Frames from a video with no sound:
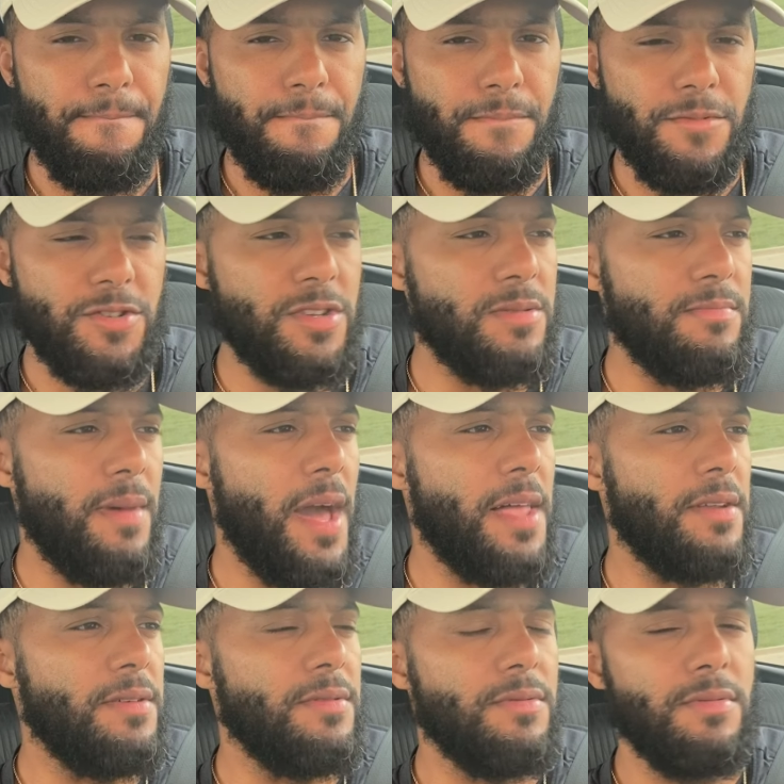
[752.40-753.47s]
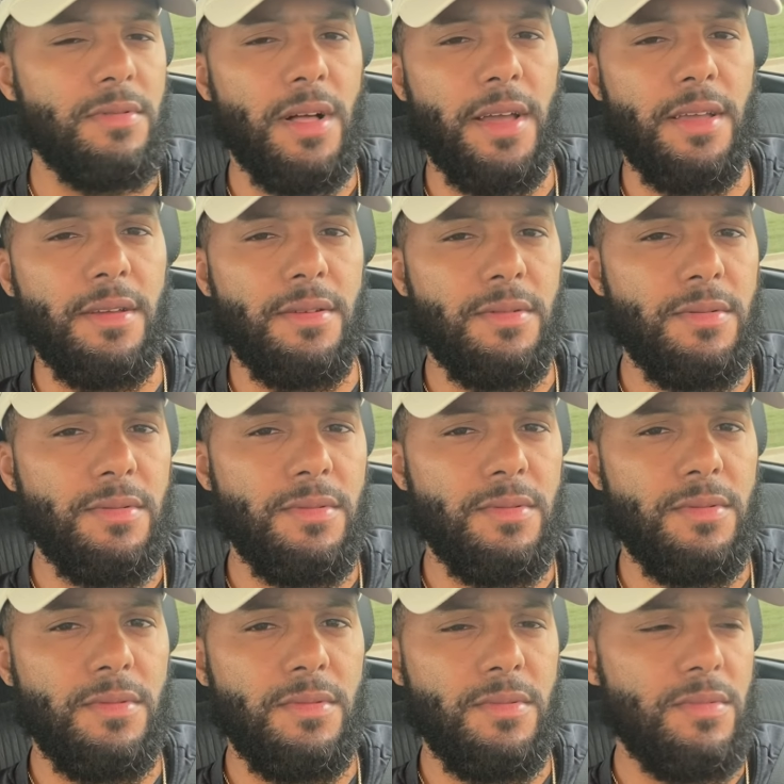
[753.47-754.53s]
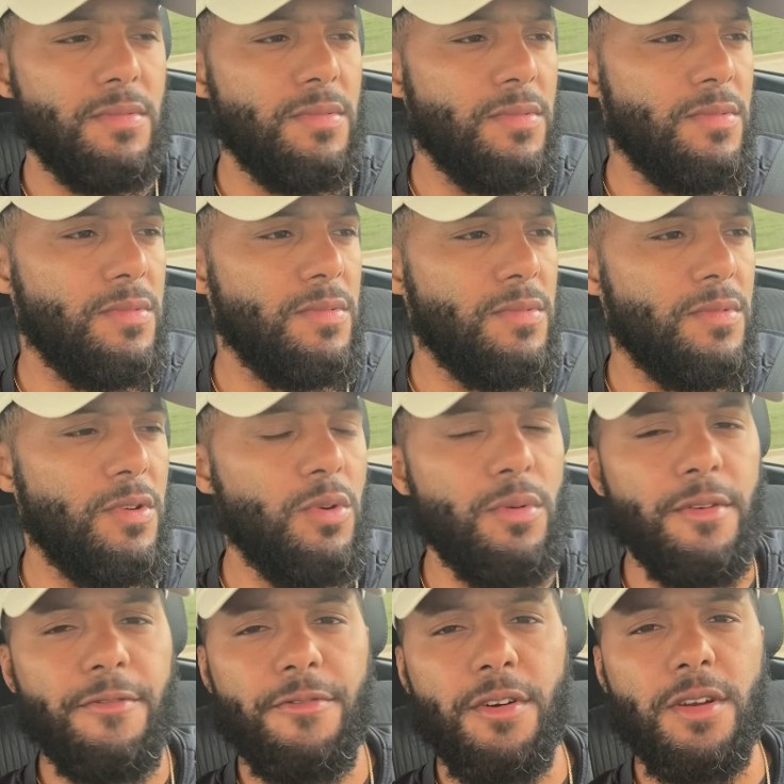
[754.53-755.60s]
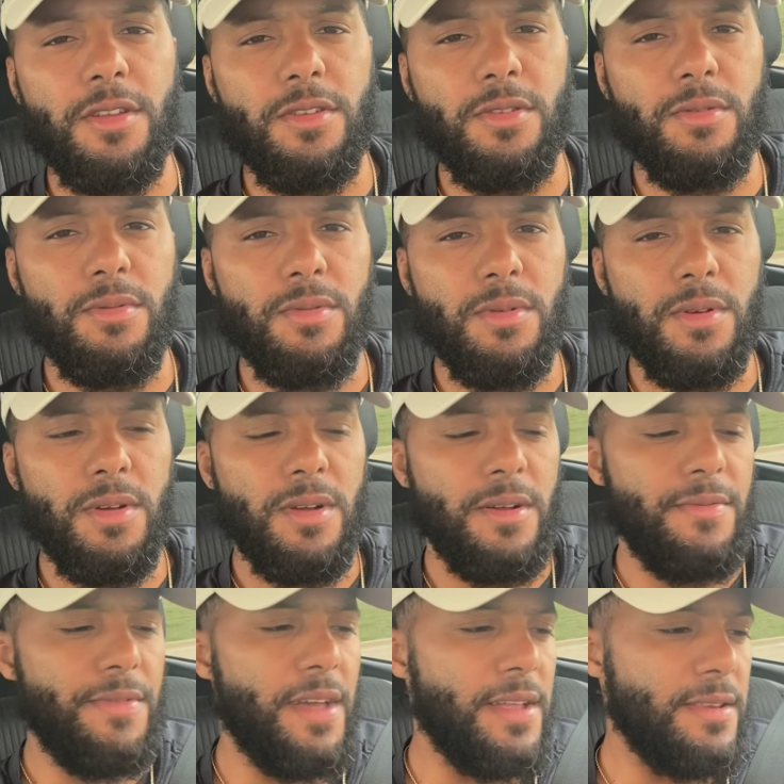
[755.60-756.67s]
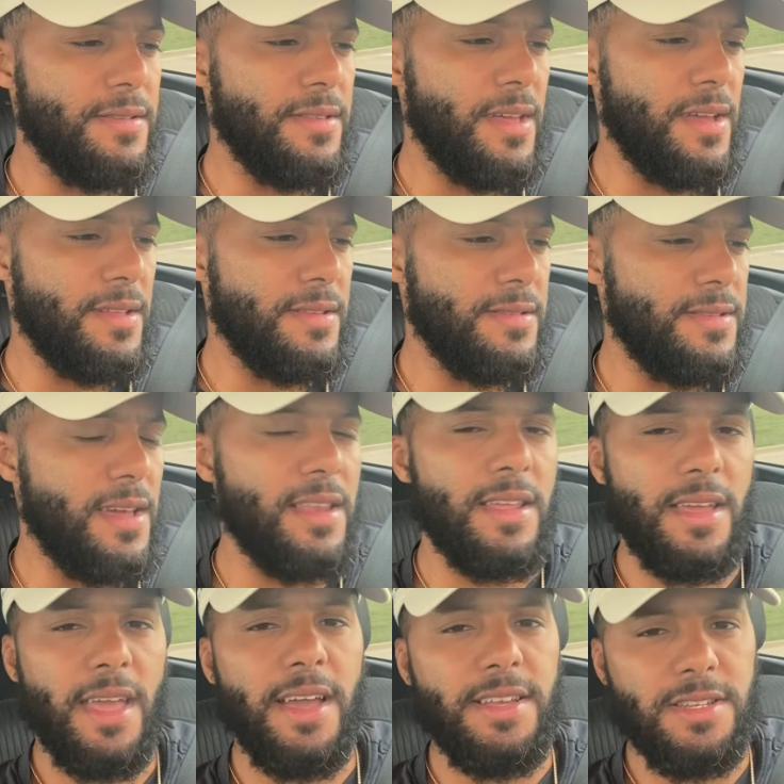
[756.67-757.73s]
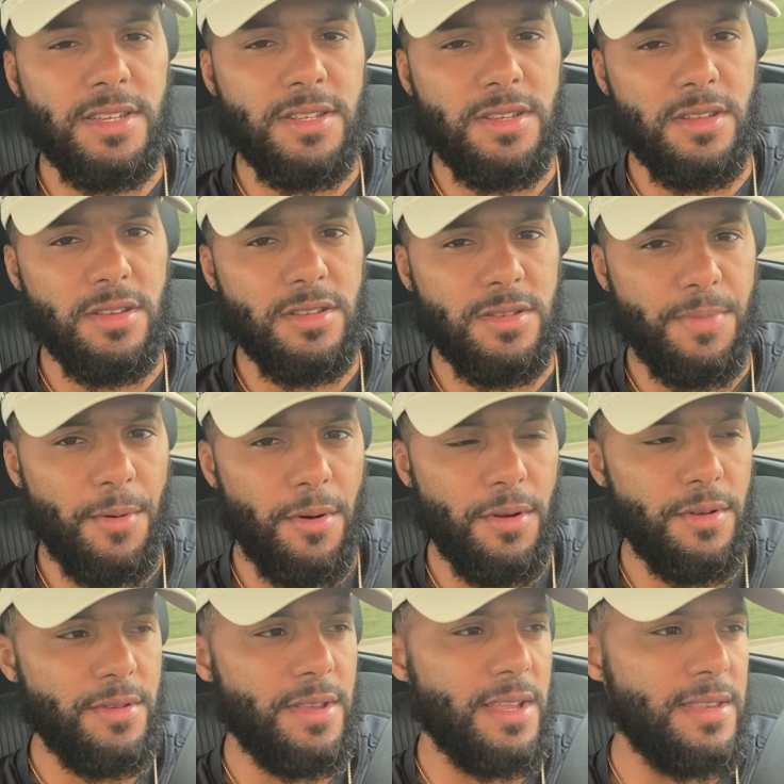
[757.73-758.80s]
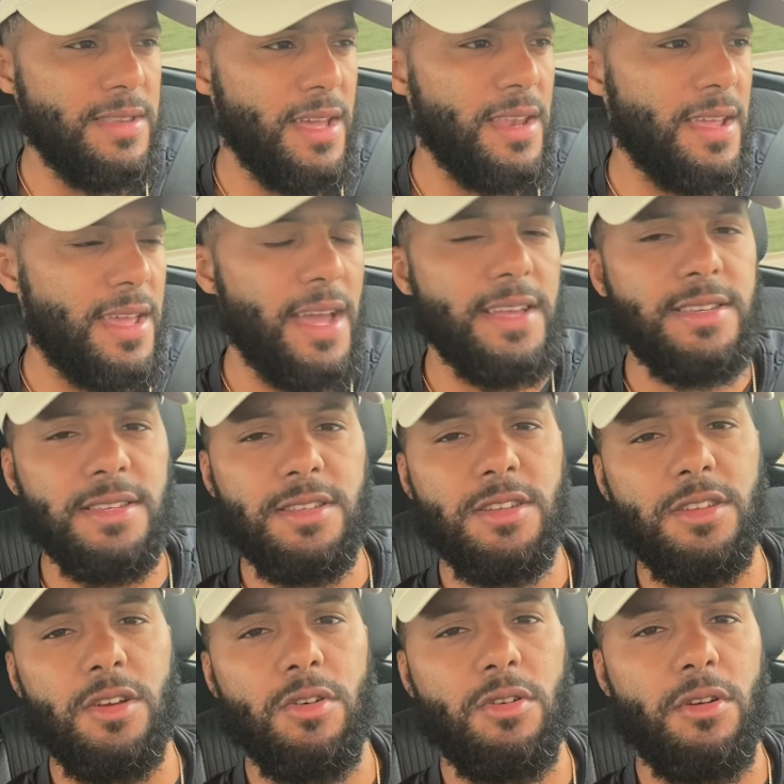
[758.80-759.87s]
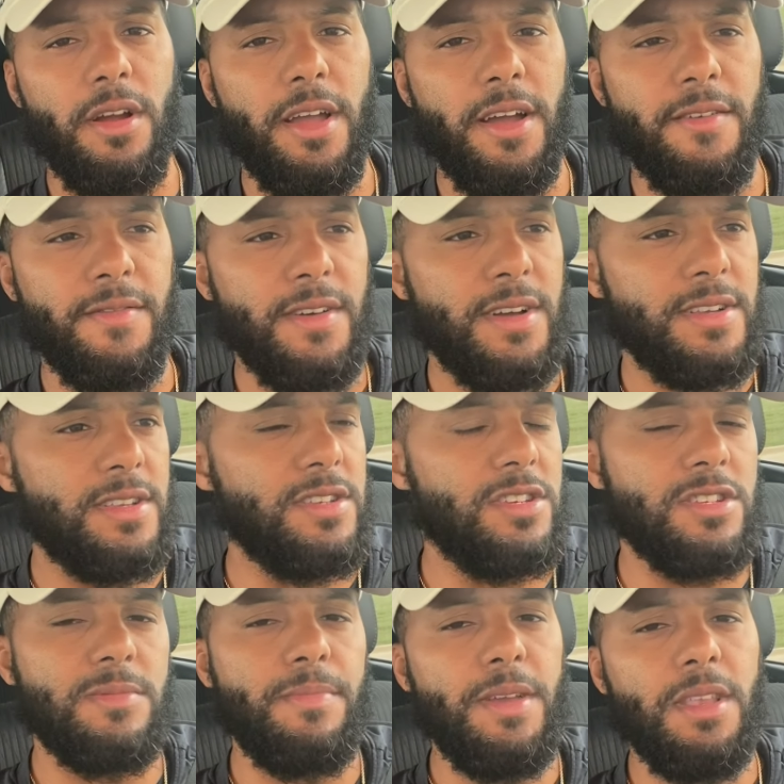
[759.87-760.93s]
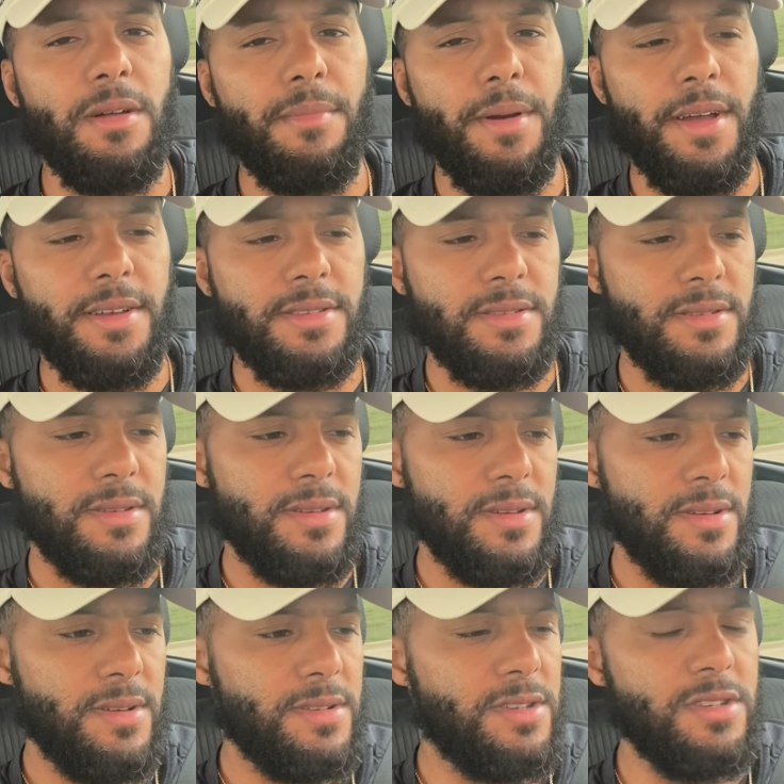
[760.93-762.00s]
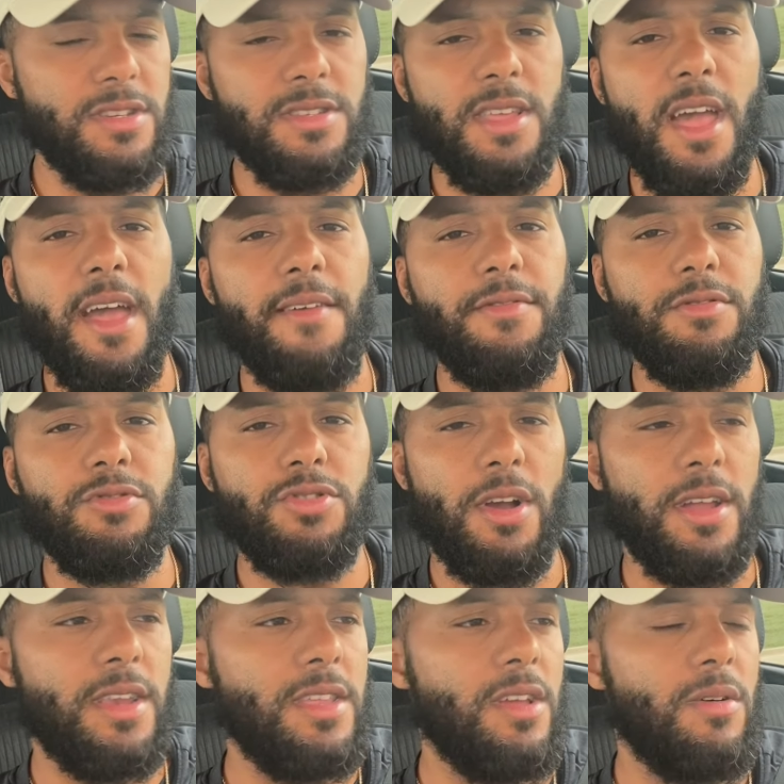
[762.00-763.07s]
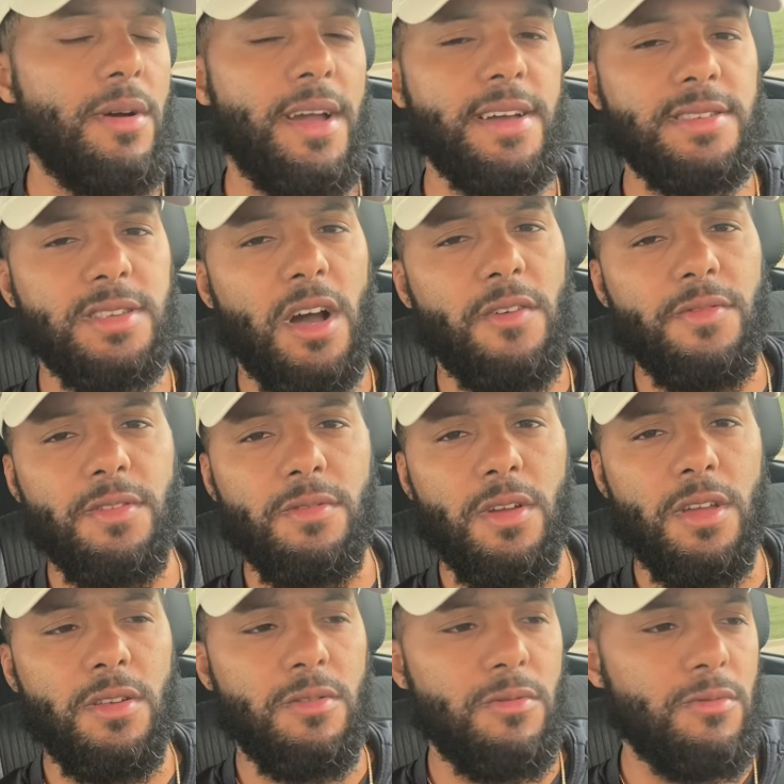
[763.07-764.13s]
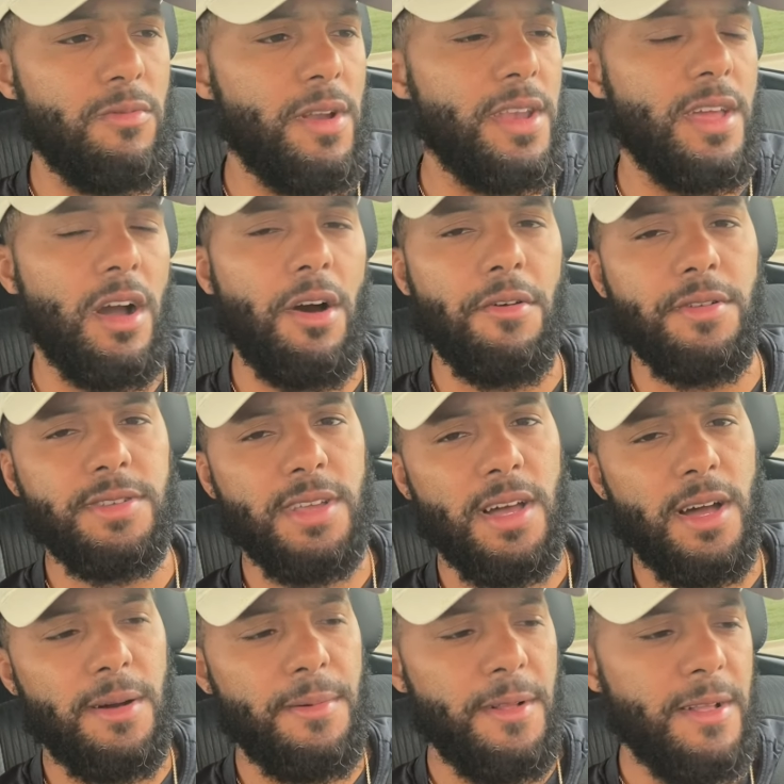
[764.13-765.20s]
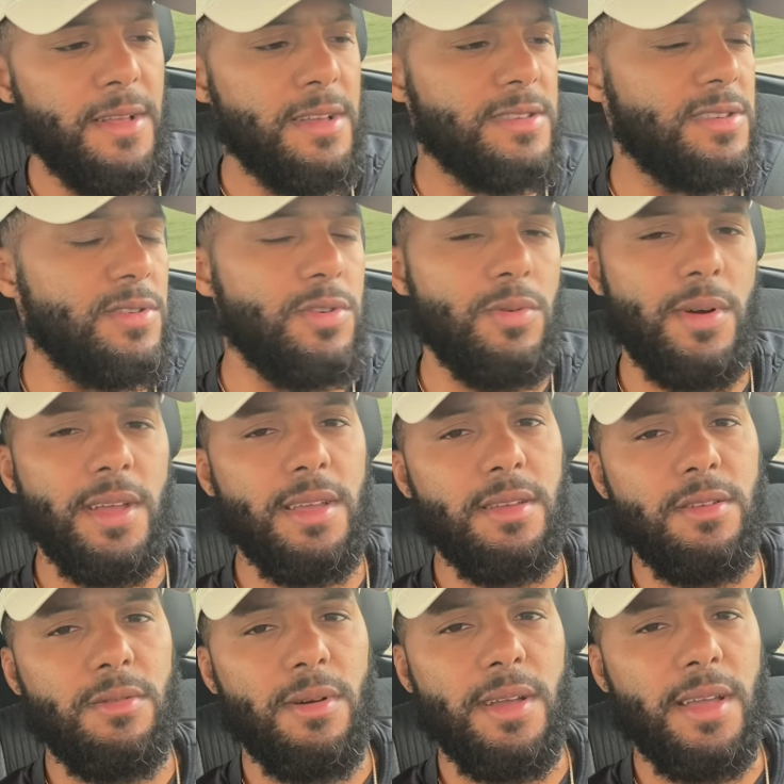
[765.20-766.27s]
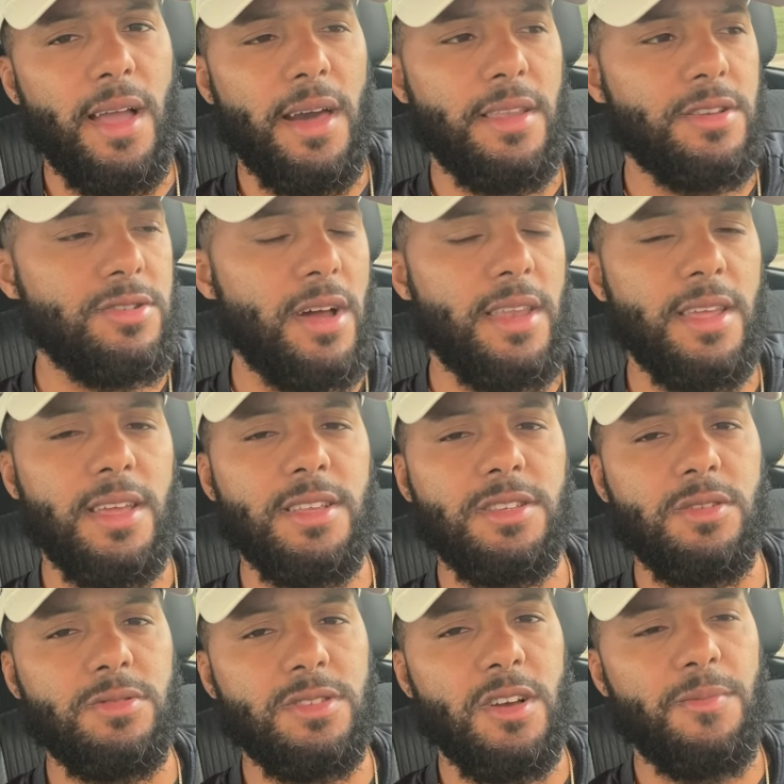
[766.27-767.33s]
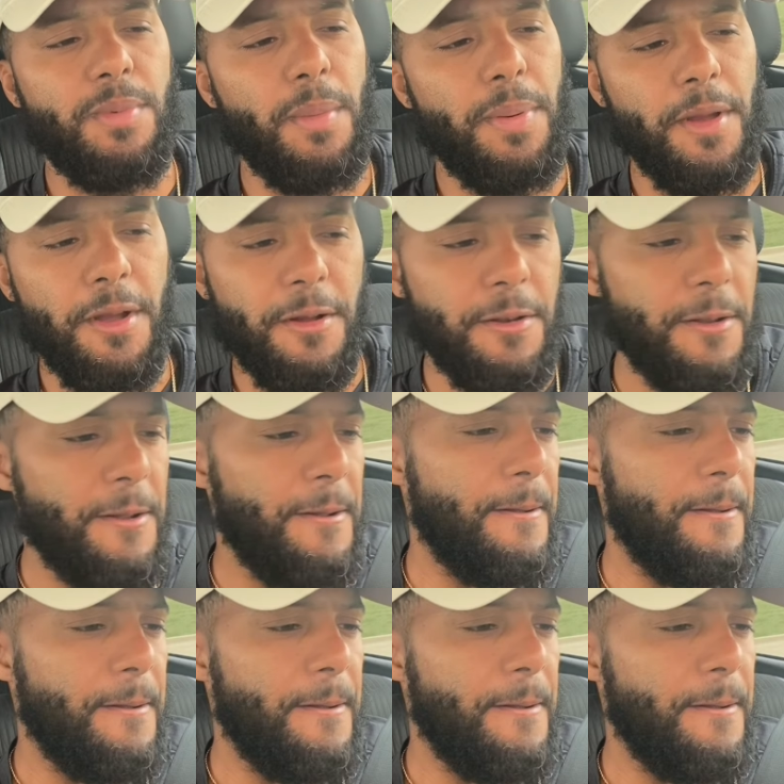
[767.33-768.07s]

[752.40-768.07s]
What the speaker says: Shouldn't matter, like, who in front of you. That dedication to the sport, that dedication to your craft to just be the best, should just have you training your ass off and ready all the time, so you ain't got to try to get yourself prepared.